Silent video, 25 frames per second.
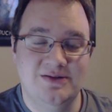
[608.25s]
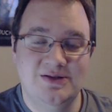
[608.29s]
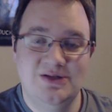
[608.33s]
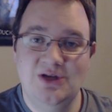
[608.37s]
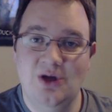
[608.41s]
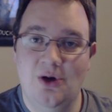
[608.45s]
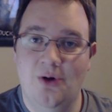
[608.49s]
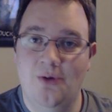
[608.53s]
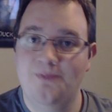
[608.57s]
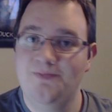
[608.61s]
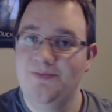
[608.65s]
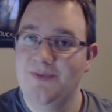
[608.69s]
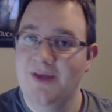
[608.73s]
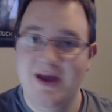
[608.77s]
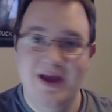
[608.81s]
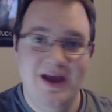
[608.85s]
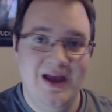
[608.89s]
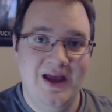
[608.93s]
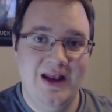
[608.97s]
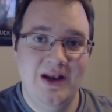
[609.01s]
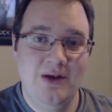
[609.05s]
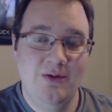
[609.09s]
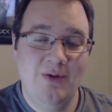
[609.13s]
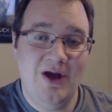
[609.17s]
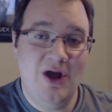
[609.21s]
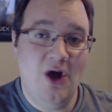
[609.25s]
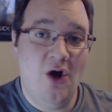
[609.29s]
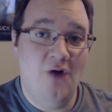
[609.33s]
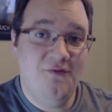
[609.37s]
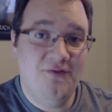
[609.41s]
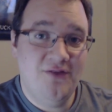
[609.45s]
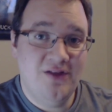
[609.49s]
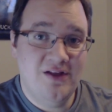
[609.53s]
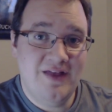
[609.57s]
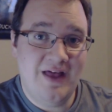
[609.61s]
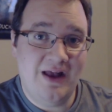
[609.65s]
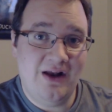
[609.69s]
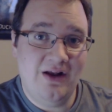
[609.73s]
So, anyway,
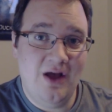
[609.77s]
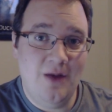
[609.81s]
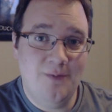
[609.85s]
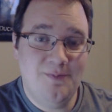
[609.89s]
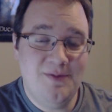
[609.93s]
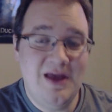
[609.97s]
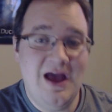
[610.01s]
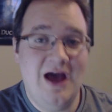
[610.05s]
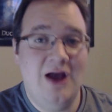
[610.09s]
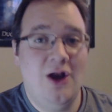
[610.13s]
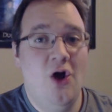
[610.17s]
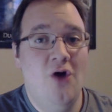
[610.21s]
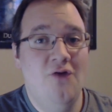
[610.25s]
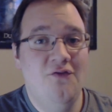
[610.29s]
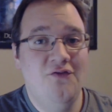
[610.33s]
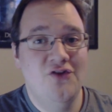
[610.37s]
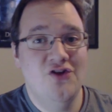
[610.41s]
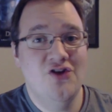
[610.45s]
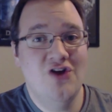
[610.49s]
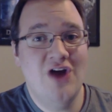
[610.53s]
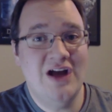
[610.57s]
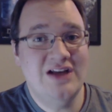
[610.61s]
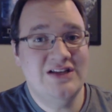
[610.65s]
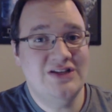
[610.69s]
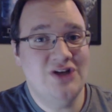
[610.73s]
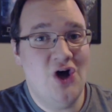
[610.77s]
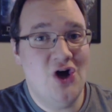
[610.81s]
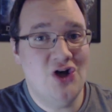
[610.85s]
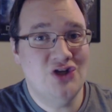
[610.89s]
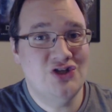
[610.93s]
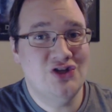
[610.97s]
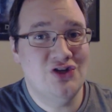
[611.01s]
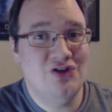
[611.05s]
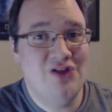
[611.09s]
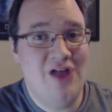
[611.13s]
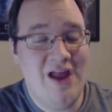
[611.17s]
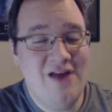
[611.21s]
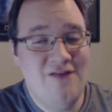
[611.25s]
hopefully that'll help you out. Hopefully, you guys
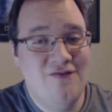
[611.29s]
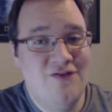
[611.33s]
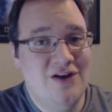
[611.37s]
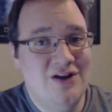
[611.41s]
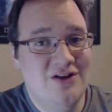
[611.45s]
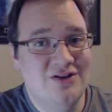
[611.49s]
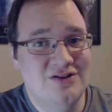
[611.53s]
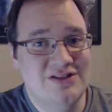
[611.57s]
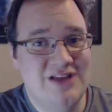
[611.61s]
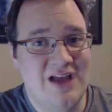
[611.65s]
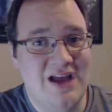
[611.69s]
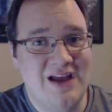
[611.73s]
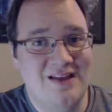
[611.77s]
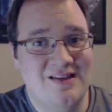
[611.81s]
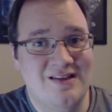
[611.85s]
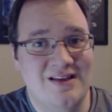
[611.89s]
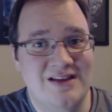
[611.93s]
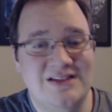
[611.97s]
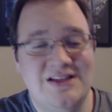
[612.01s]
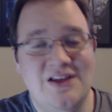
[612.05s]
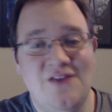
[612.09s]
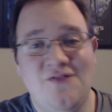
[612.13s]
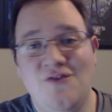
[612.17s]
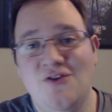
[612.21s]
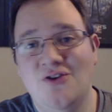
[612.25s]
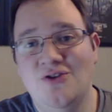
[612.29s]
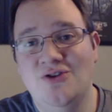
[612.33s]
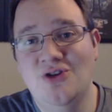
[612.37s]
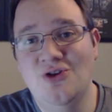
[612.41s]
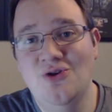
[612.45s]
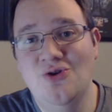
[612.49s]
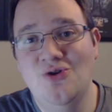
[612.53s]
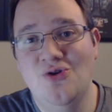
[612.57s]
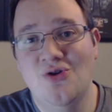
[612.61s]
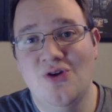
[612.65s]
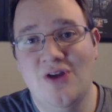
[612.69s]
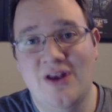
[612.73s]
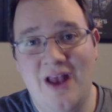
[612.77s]
also like videos like this. If you do,
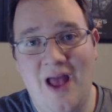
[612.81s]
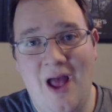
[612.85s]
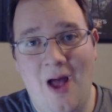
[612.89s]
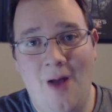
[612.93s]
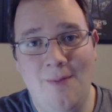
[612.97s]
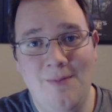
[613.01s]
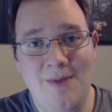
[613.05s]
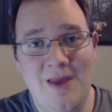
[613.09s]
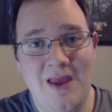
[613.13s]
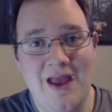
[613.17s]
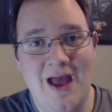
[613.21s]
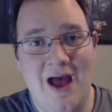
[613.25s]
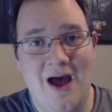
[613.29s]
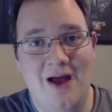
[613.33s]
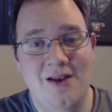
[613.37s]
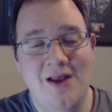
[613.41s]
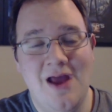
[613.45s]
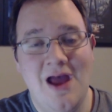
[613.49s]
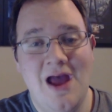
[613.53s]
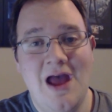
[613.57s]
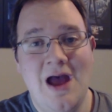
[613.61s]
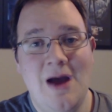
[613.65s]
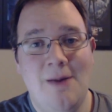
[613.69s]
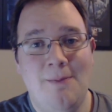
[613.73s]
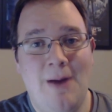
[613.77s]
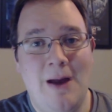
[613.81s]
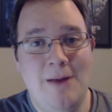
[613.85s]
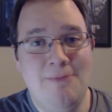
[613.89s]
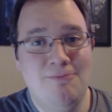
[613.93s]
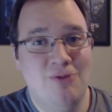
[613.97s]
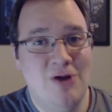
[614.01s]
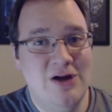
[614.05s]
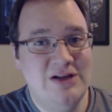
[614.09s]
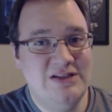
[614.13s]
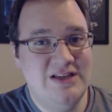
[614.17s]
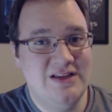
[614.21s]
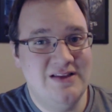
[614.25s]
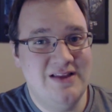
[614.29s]
you can help me out by
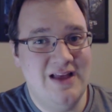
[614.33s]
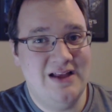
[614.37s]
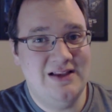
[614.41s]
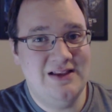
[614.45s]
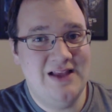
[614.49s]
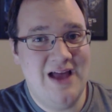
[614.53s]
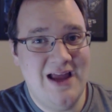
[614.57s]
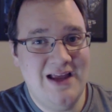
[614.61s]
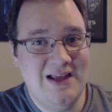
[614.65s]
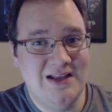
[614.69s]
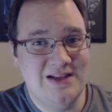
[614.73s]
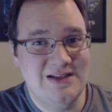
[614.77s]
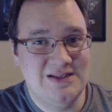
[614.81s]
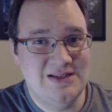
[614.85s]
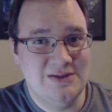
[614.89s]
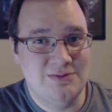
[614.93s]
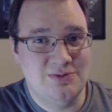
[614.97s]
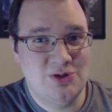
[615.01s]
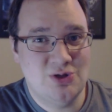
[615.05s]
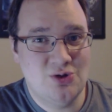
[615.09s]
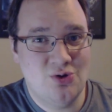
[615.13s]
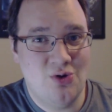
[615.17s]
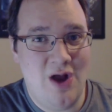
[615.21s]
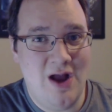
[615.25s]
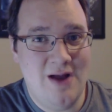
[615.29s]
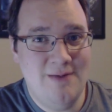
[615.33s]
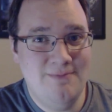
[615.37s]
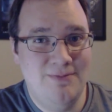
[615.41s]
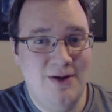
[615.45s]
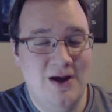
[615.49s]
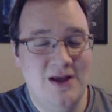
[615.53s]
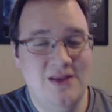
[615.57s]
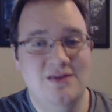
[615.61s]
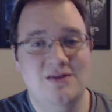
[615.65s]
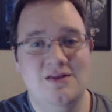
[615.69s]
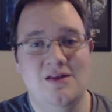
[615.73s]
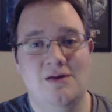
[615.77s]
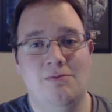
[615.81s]
pressing that like and subscribe
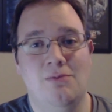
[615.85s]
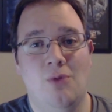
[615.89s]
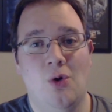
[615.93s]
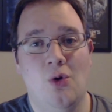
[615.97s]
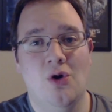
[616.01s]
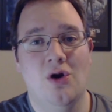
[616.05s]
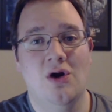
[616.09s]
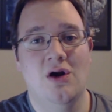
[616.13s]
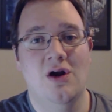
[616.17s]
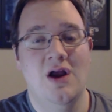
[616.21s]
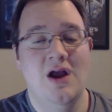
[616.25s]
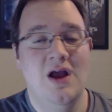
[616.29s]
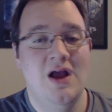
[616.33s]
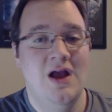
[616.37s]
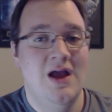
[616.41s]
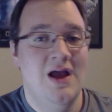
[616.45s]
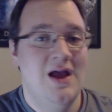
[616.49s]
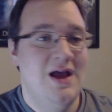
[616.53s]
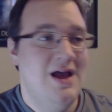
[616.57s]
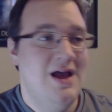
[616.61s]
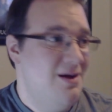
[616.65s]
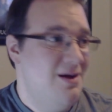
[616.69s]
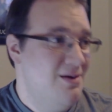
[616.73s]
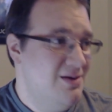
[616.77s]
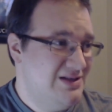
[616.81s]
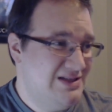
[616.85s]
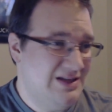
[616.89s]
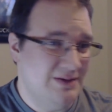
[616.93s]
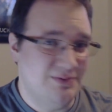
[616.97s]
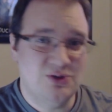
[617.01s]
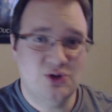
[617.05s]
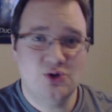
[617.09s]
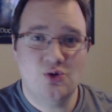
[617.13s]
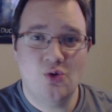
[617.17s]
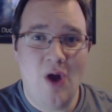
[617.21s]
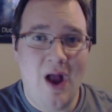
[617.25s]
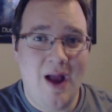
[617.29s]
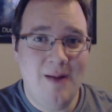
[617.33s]
button. The more
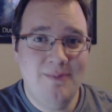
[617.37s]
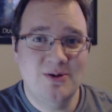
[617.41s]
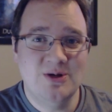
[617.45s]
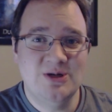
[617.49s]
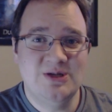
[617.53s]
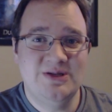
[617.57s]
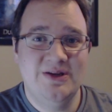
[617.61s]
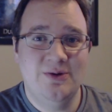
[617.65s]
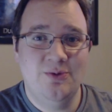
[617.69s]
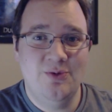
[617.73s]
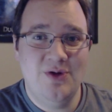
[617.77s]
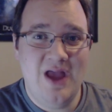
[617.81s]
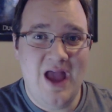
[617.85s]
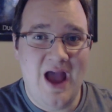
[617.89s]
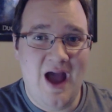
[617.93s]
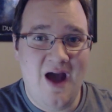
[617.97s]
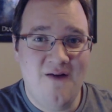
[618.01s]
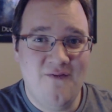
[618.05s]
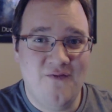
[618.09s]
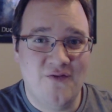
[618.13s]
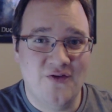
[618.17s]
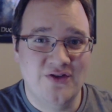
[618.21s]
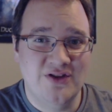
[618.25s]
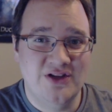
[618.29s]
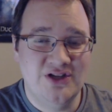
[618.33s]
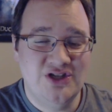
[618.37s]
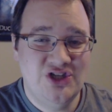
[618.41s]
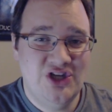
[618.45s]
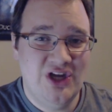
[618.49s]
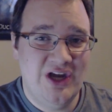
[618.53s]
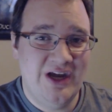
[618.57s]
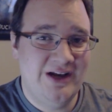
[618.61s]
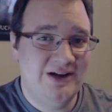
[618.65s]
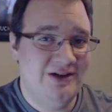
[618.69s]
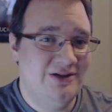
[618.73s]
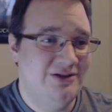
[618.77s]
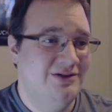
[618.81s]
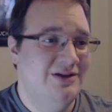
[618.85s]
subscribers that we have for the
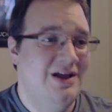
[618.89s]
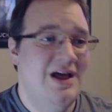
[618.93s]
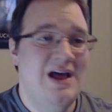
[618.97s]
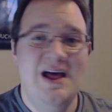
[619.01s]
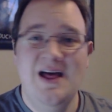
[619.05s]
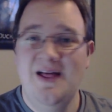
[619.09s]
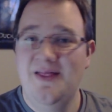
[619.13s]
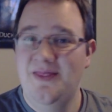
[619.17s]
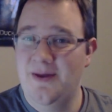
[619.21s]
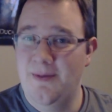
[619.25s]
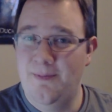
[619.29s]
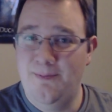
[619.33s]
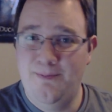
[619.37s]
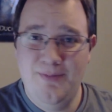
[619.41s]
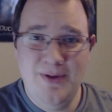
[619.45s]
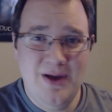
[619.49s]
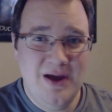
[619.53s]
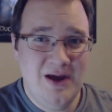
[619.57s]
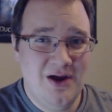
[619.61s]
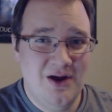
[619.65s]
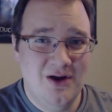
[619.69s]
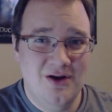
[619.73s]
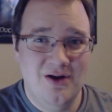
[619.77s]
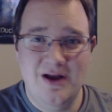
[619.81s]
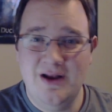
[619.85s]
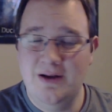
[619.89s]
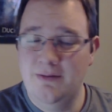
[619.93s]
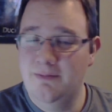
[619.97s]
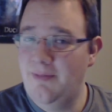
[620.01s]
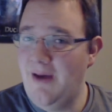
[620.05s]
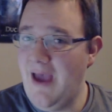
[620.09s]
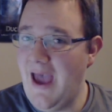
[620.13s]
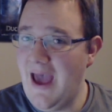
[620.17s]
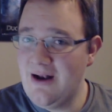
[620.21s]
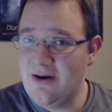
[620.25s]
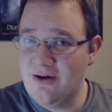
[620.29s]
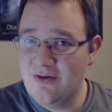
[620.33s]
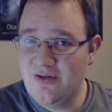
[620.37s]
channel, the bigger and
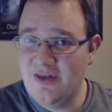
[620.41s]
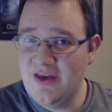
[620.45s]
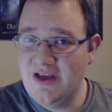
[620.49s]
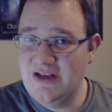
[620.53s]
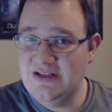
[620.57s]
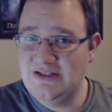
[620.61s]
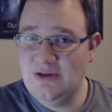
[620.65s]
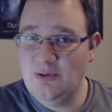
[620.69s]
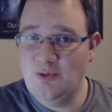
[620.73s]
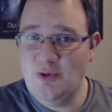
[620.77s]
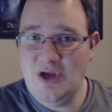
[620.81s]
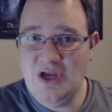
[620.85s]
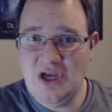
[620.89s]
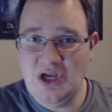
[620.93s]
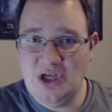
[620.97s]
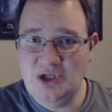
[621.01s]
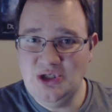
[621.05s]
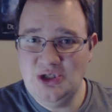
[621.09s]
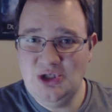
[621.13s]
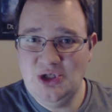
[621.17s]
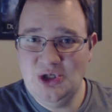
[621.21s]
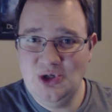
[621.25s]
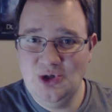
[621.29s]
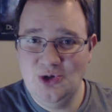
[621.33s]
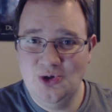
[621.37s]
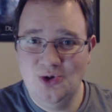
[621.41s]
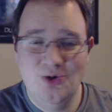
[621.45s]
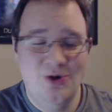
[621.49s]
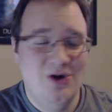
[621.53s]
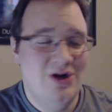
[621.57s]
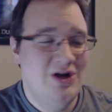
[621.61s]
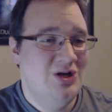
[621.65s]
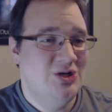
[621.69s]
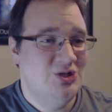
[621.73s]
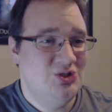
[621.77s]
badder things that we can do.